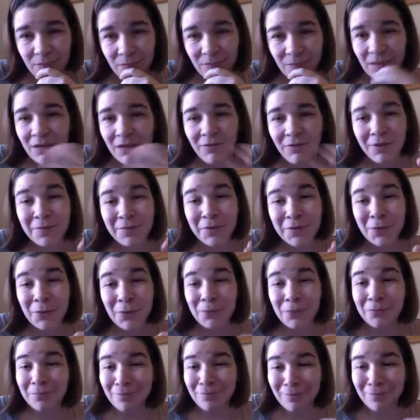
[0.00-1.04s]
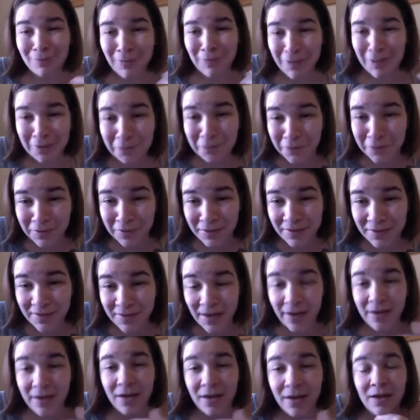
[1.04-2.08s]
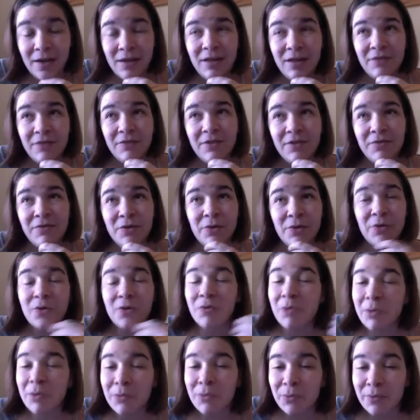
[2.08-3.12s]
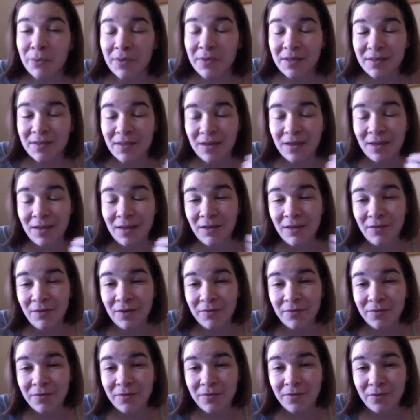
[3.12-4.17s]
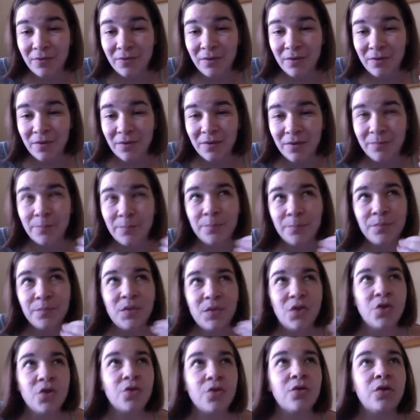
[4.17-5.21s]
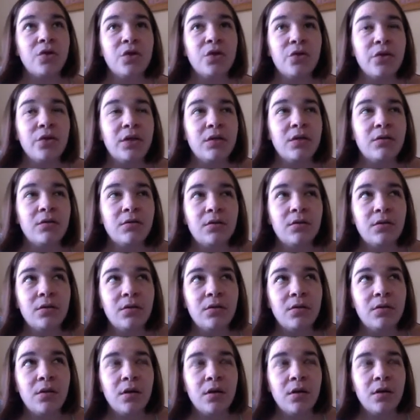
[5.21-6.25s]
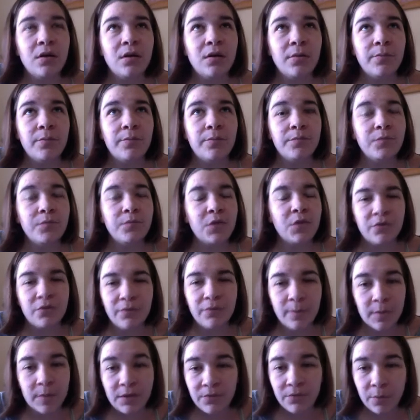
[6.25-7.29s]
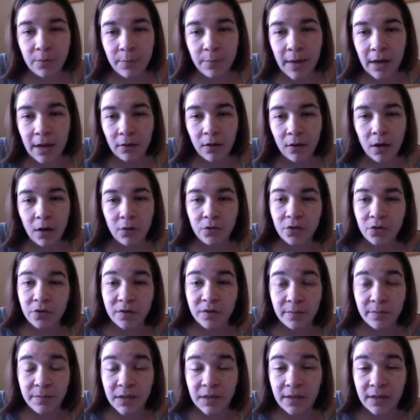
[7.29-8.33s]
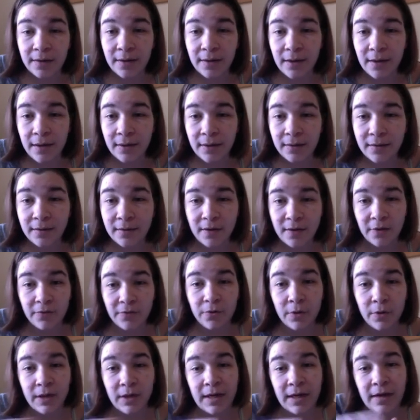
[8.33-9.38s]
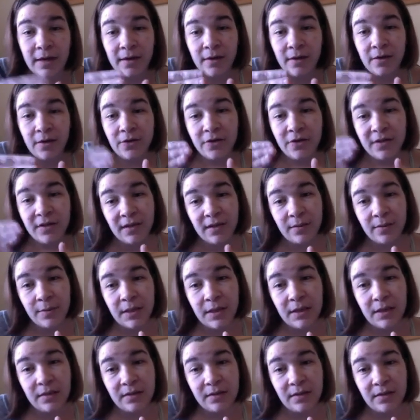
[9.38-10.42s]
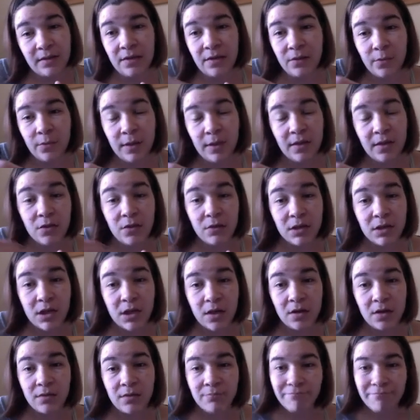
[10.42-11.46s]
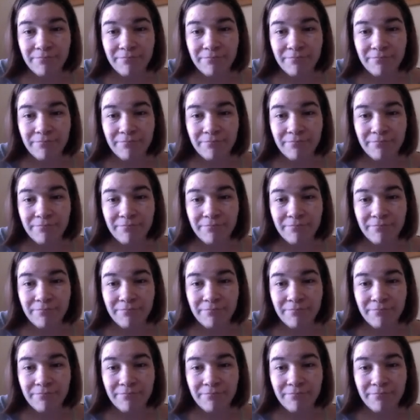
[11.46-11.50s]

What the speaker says: Even if you don't like what they say, even if you don't agree with what they say, even if they're clearly from a different background or something, and therefore cannot understand the piece in the way that you intend.